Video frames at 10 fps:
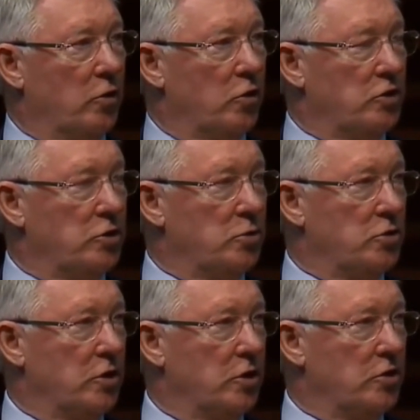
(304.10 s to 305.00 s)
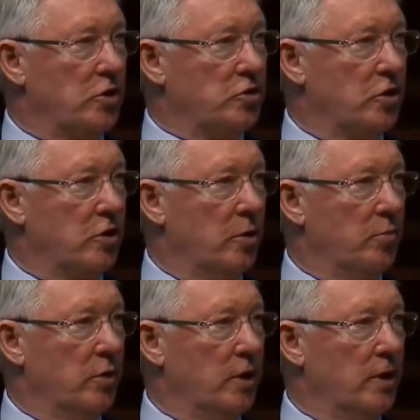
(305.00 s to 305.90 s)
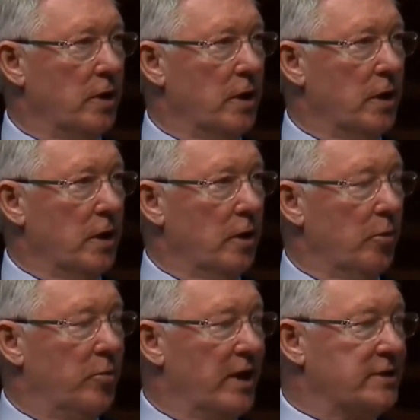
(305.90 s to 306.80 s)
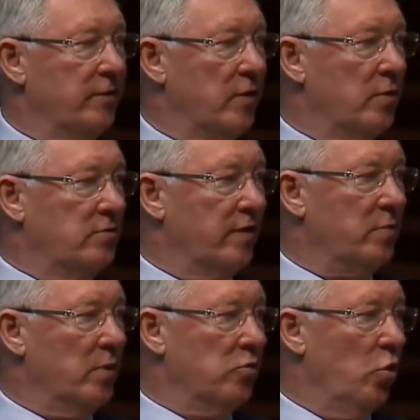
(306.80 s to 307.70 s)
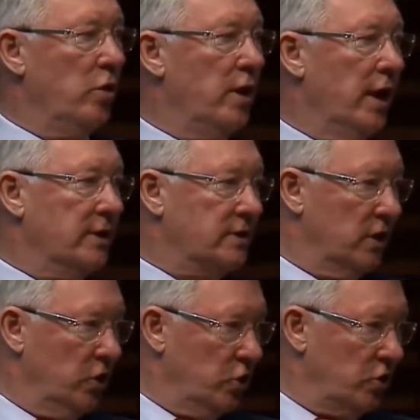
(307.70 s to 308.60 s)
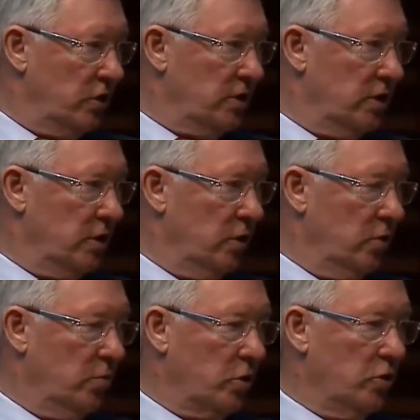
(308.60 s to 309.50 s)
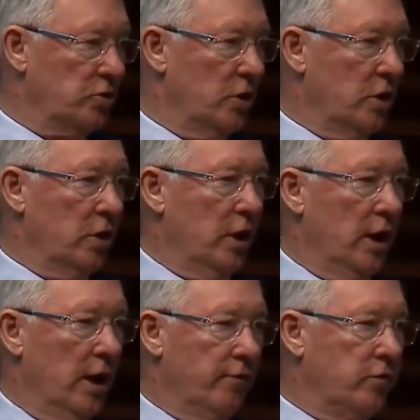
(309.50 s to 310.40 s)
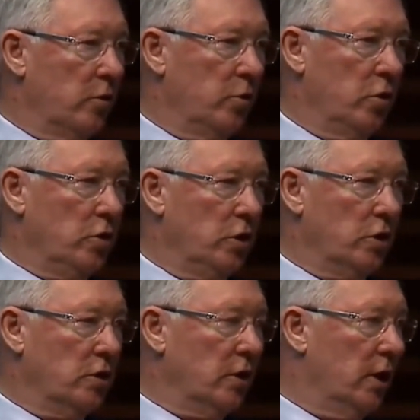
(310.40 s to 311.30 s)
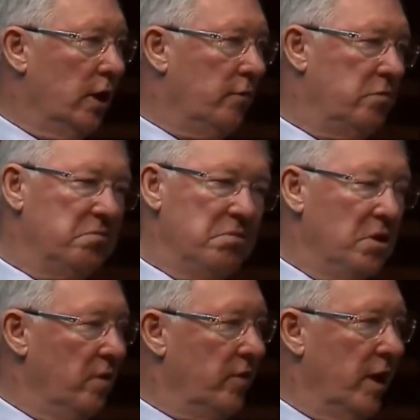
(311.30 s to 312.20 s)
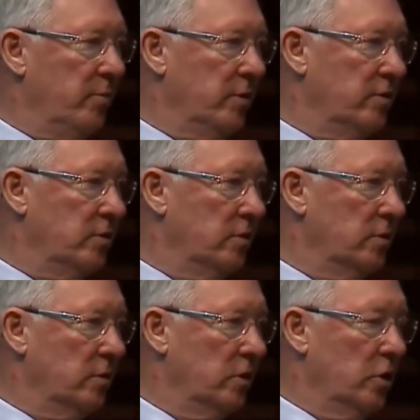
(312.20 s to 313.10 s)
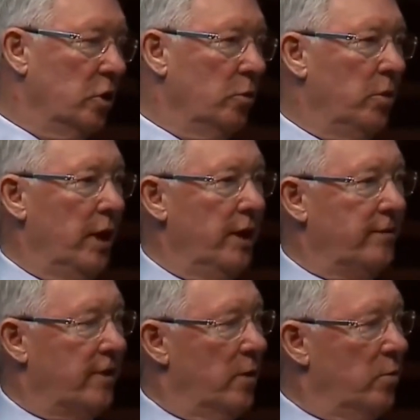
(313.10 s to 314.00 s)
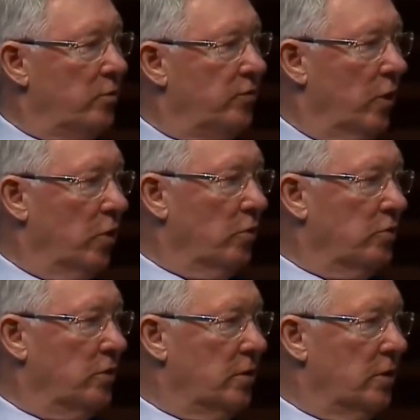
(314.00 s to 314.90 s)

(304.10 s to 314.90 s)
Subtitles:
because he was such a great player, the press never left him alone in that situation, you know, because after about a year and a half, it never happened. But any time he was fouled,